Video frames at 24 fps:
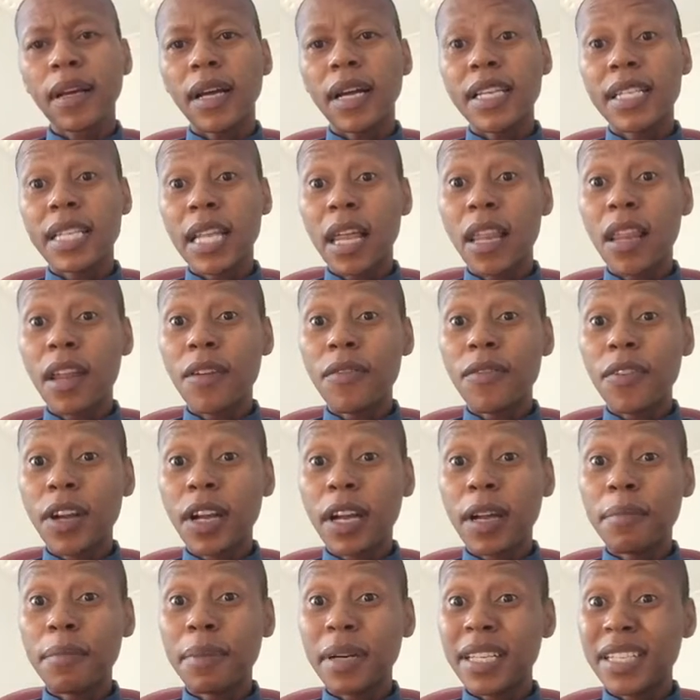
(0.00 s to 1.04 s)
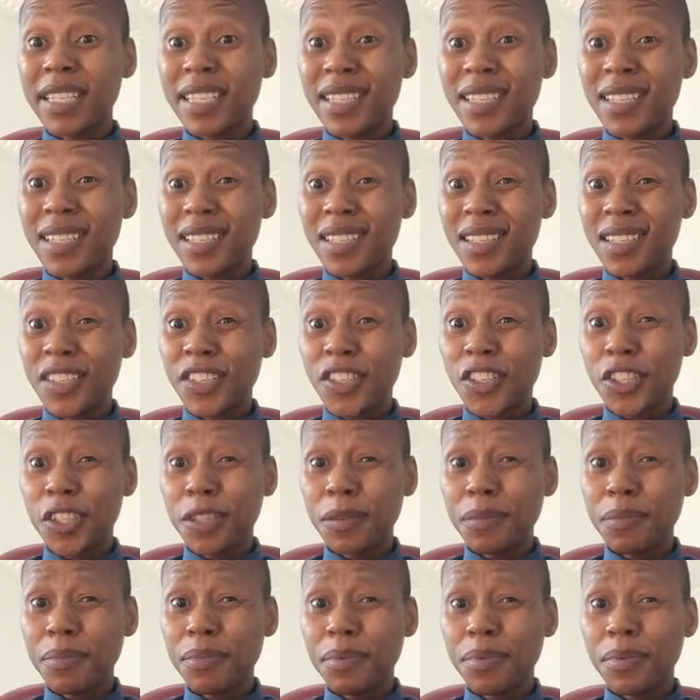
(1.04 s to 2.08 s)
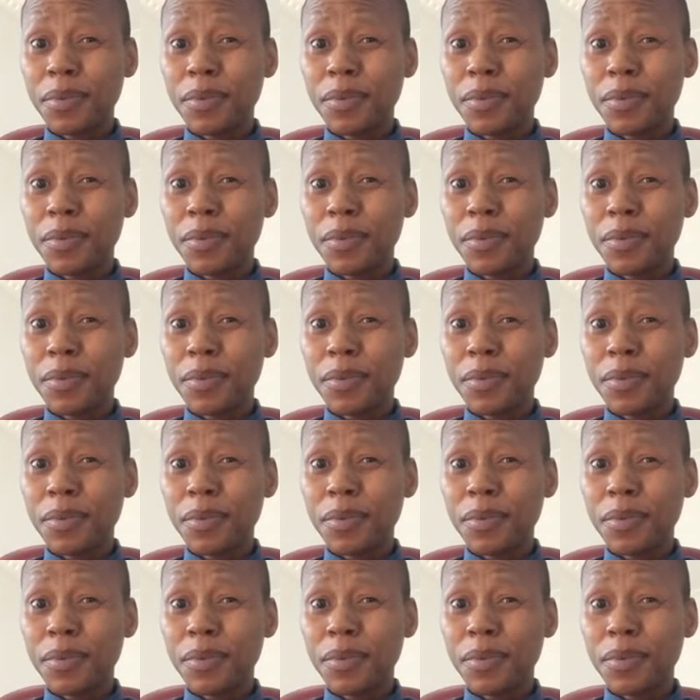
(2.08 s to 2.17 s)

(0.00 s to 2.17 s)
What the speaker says: a South African by citizenship,